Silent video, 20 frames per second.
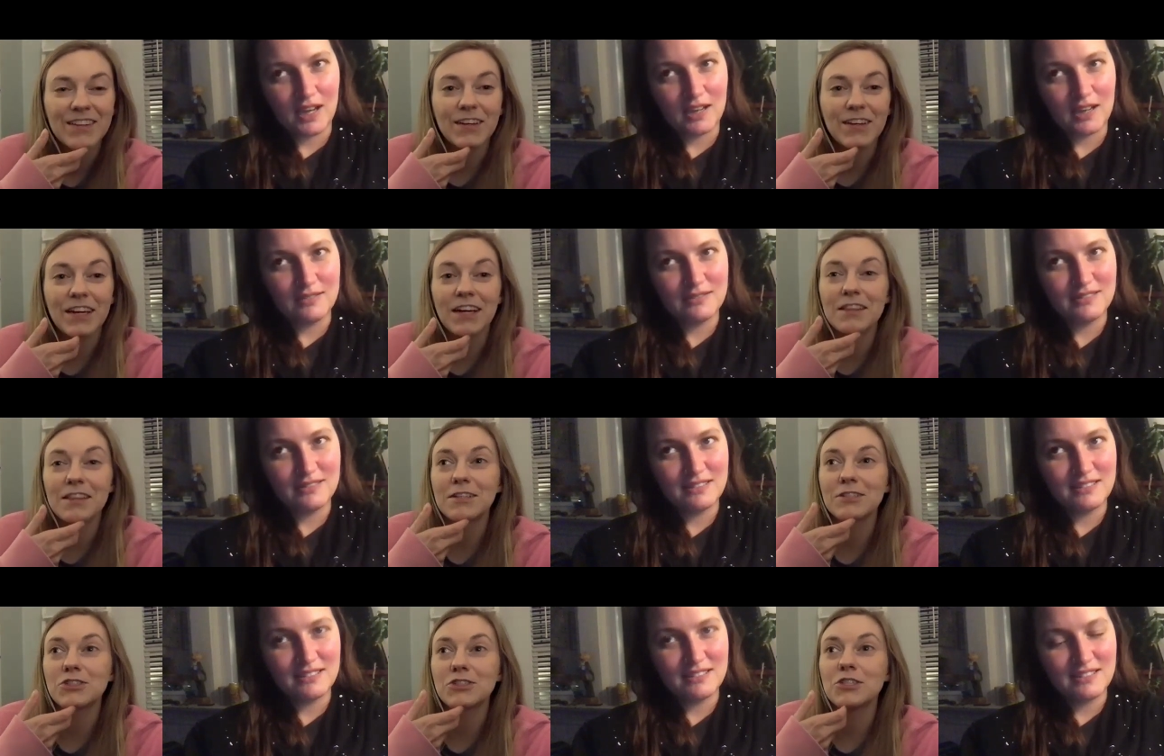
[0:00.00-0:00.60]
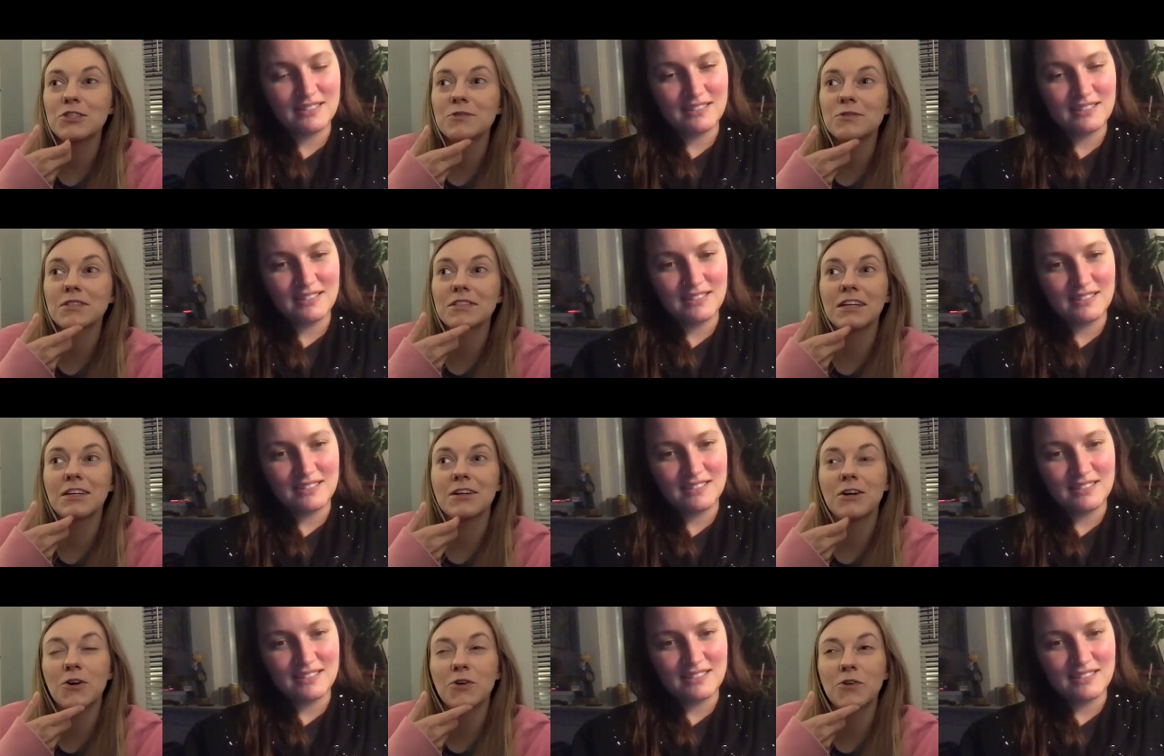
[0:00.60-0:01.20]
Speaker 1: I think she was
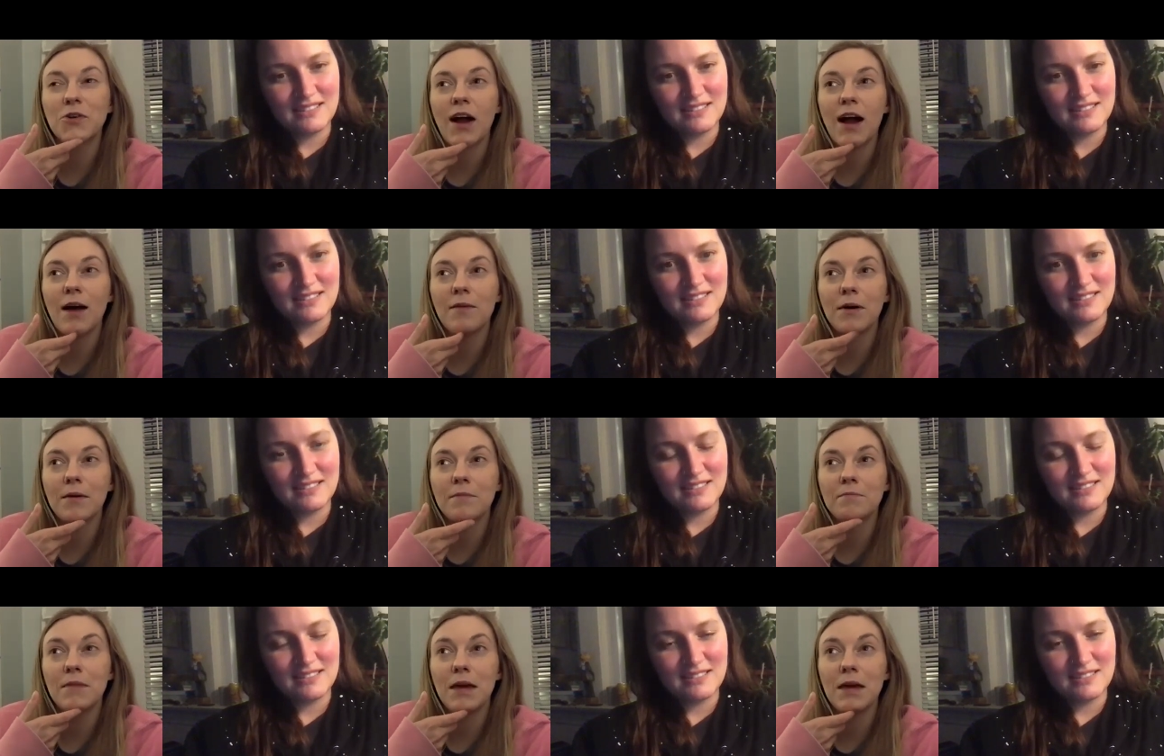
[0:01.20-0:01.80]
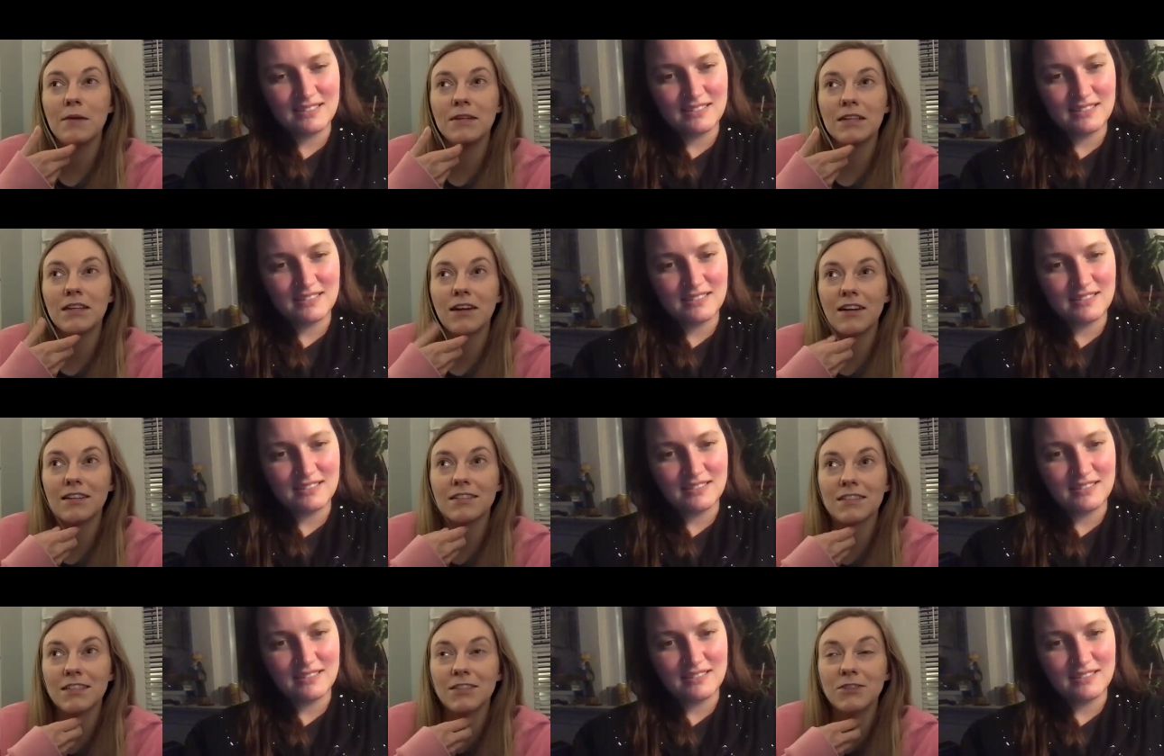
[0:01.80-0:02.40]
like, "Oh crap, I'm maybe
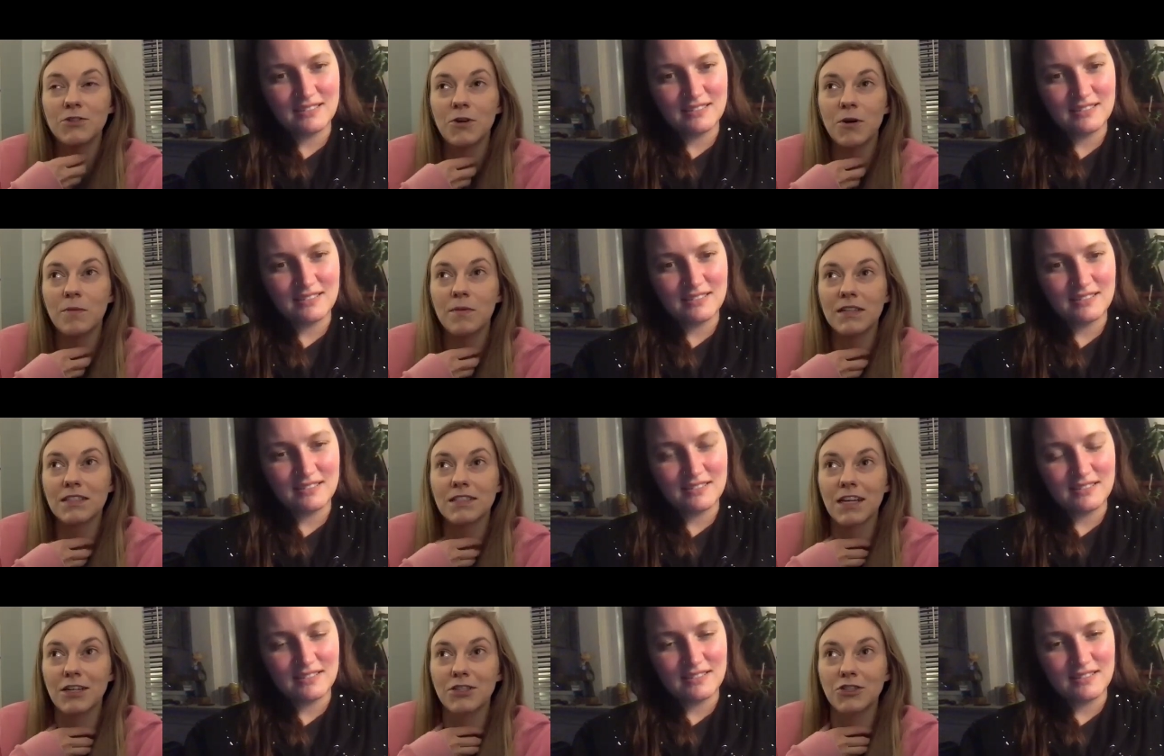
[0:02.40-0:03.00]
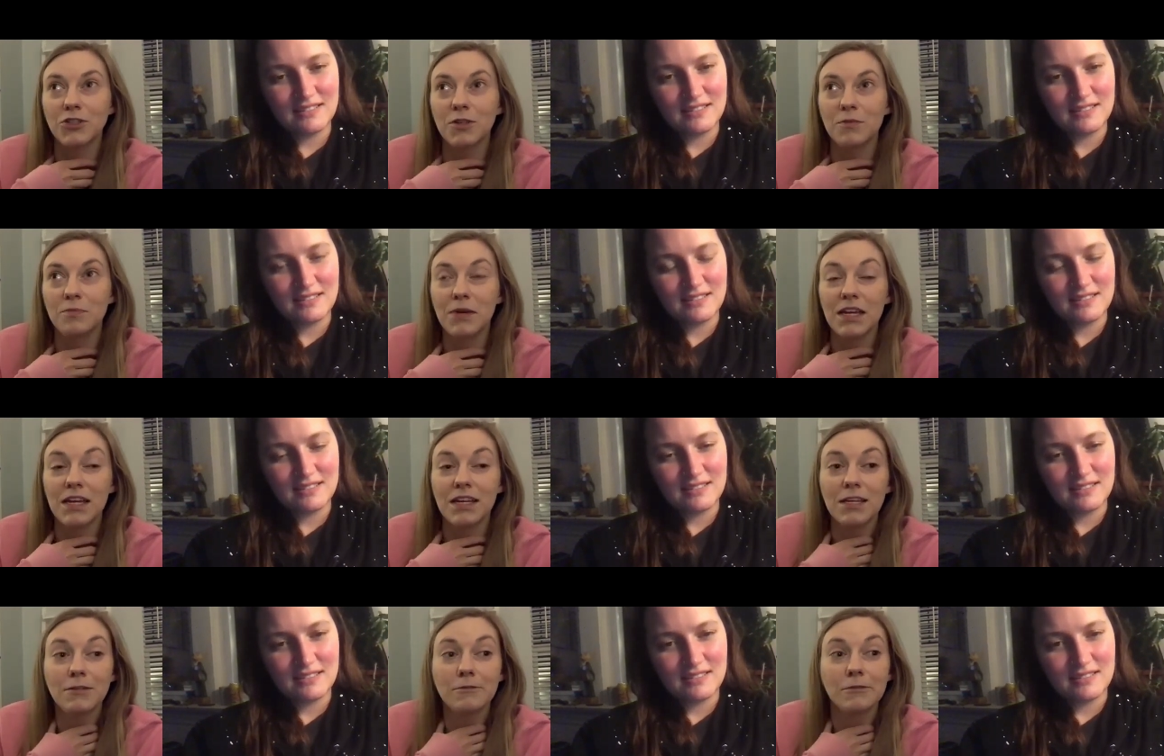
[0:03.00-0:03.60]
not as into him as I should be."
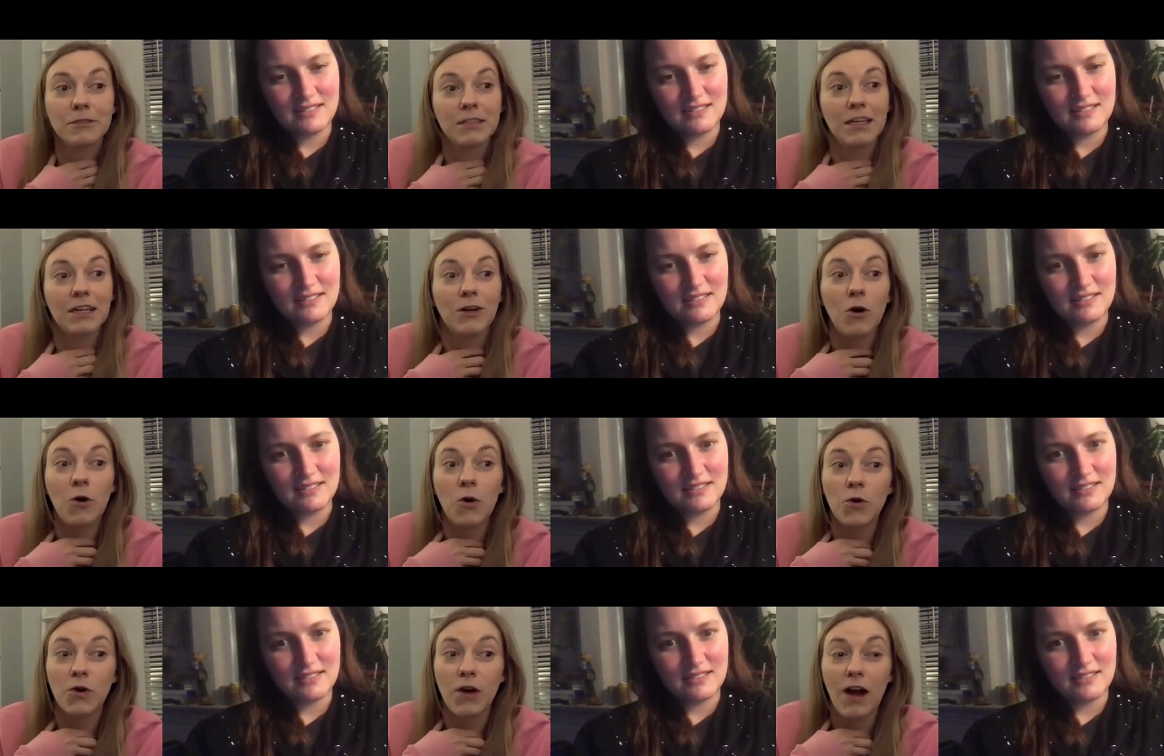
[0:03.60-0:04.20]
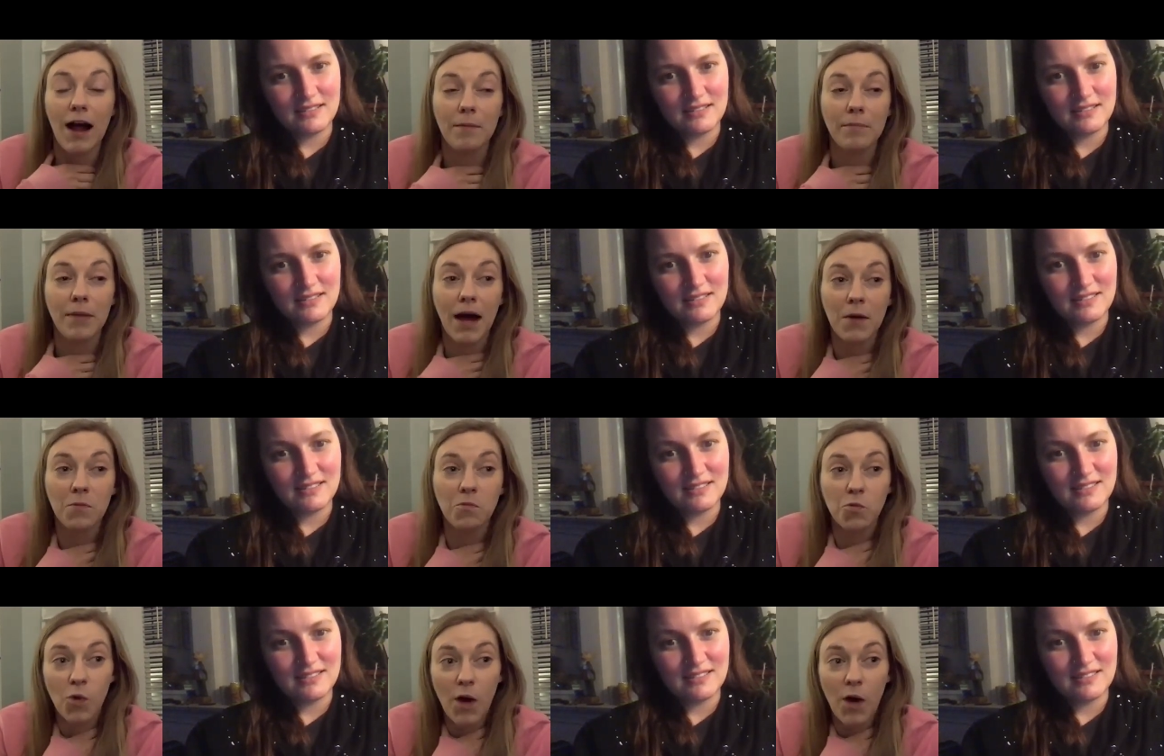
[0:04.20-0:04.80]
And he was like, "Oh crap,
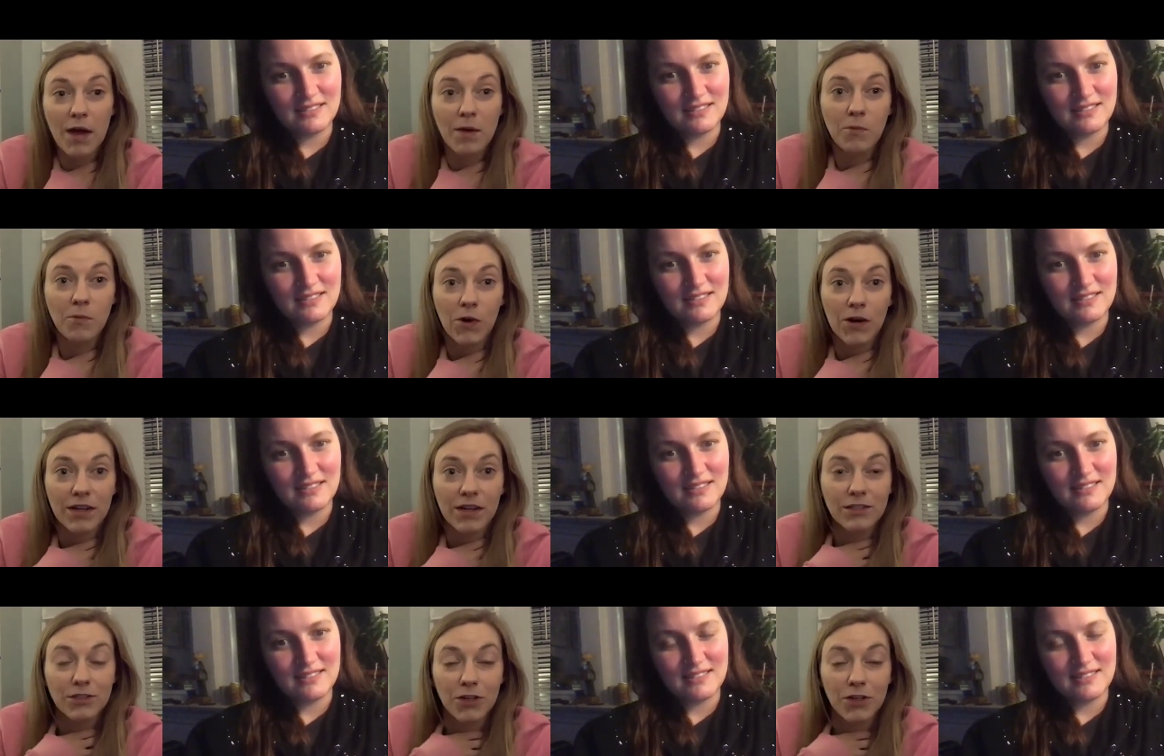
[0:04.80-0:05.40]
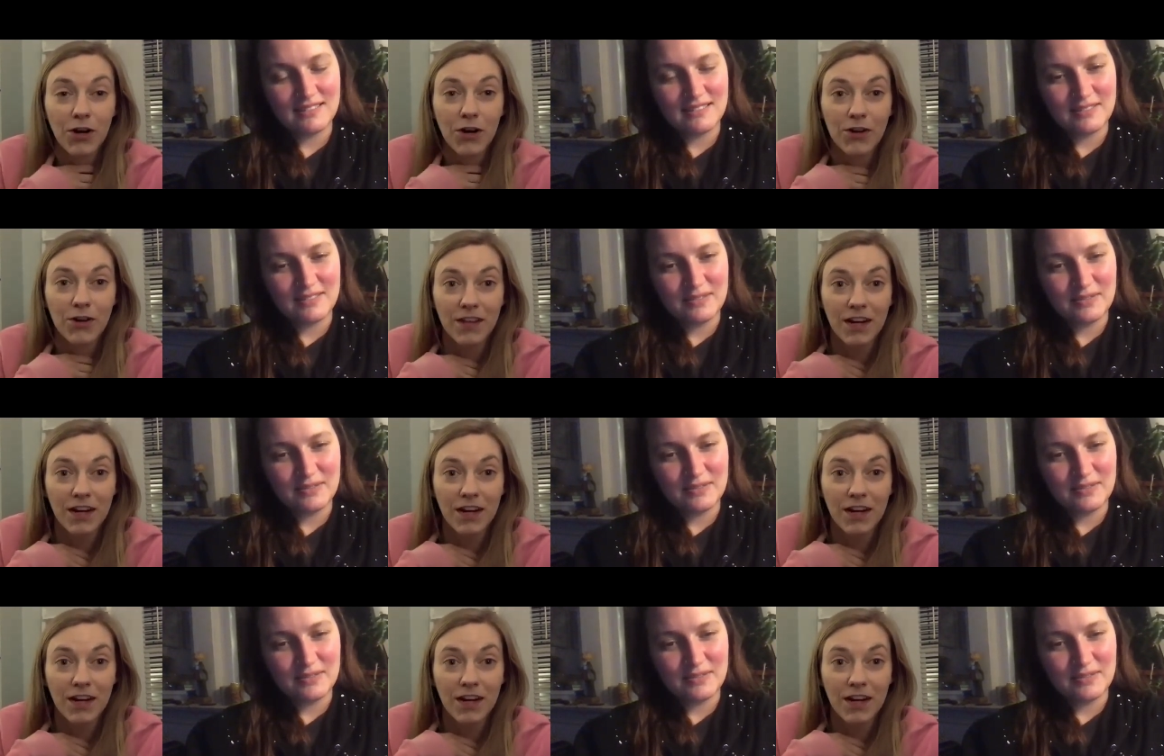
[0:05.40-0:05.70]
I'm way more into her than